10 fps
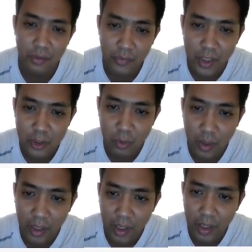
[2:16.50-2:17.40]
That's
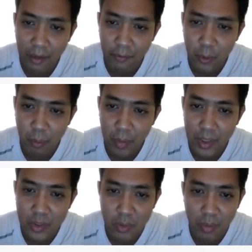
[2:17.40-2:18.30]
why I have to
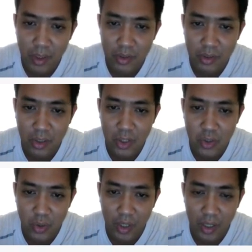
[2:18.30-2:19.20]
place my
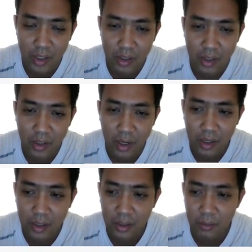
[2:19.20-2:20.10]
stationary
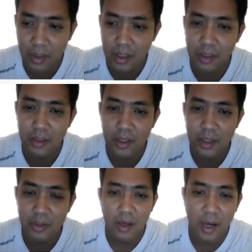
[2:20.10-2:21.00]
angle bar.
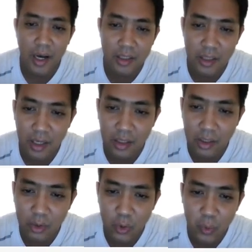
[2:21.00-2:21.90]
I
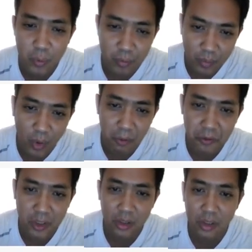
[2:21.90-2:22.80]
need to
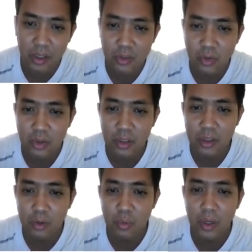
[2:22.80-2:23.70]
offset it so that
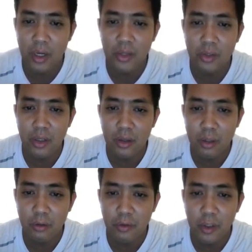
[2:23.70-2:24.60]
it will not
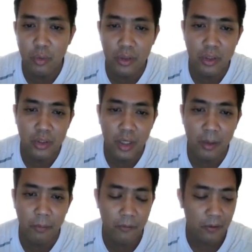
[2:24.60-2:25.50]
interfere with the
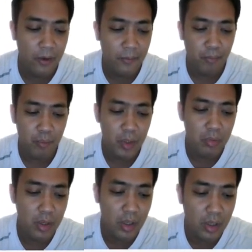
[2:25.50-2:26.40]
shaft.
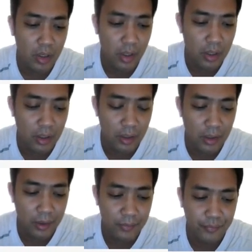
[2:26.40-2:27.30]
Maybe yeah,